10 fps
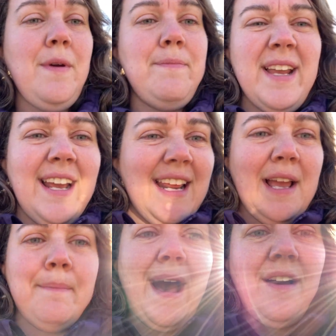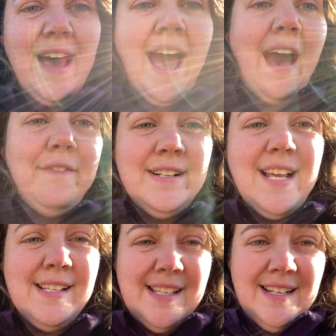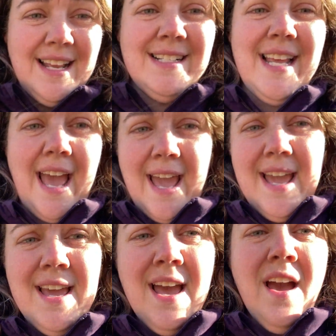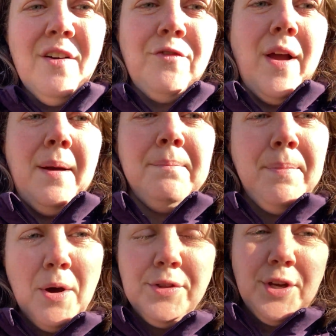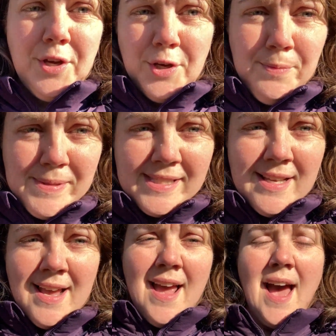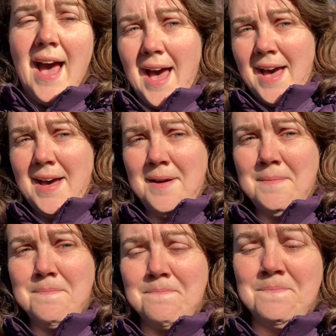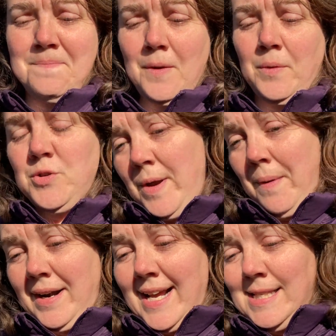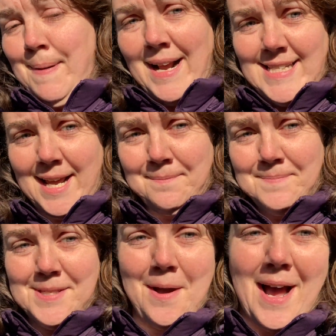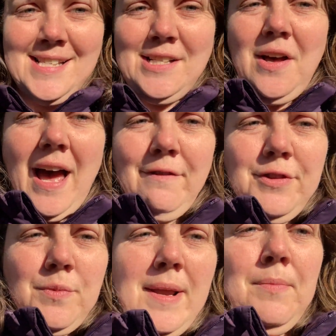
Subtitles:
we've been getting about a half a dozen a day from both coops, which we weren't expecting. So I still have 3